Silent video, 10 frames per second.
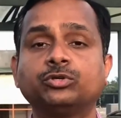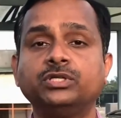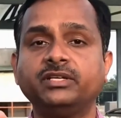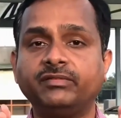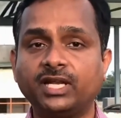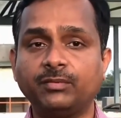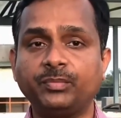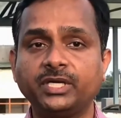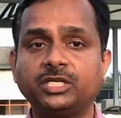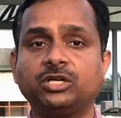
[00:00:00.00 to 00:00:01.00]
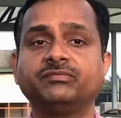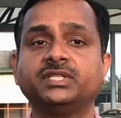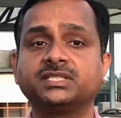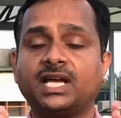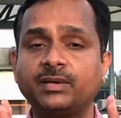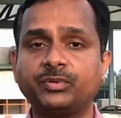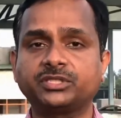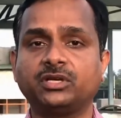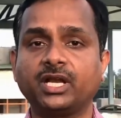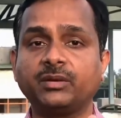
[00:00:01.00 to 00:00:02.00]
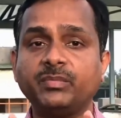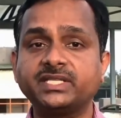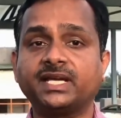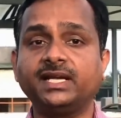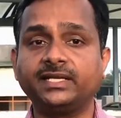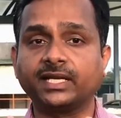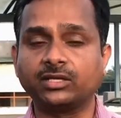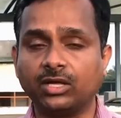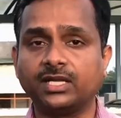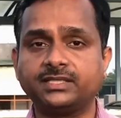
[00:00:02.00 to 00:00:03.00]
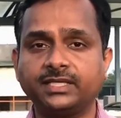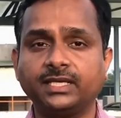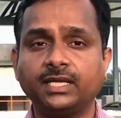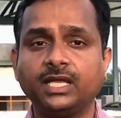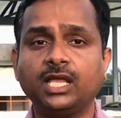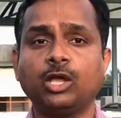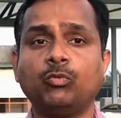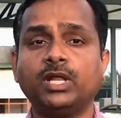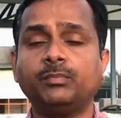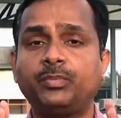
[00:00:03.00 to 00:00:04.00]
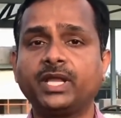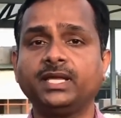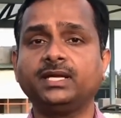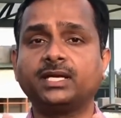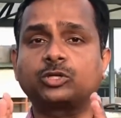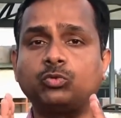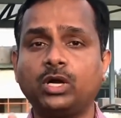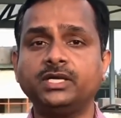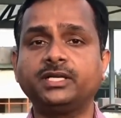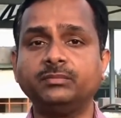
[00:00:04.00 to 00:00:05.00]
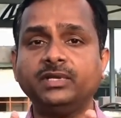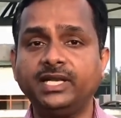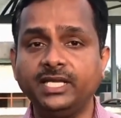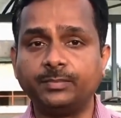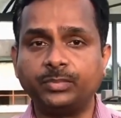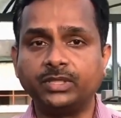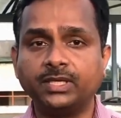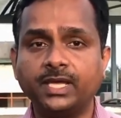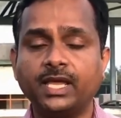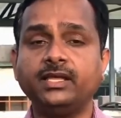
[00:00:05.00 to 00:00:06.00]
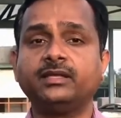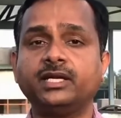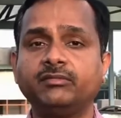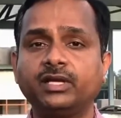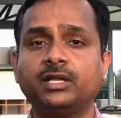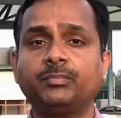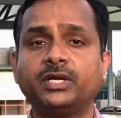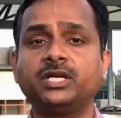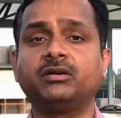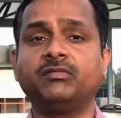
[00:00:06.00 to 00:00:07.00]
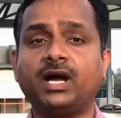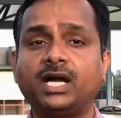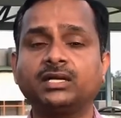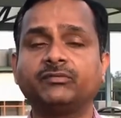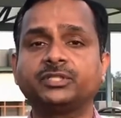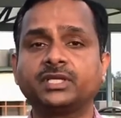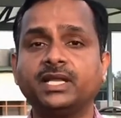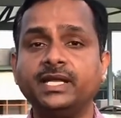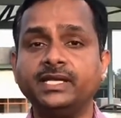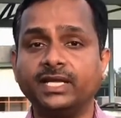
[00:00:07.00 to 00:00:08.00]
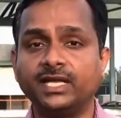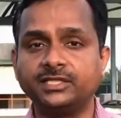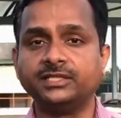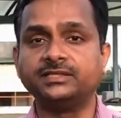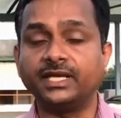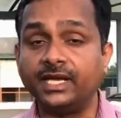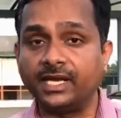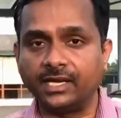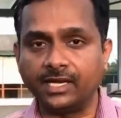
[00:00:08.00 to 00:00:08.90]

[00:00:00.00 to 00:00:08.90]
So development of this hypersonic missile technology will bring a quantum leap in the development of artificial intelligence in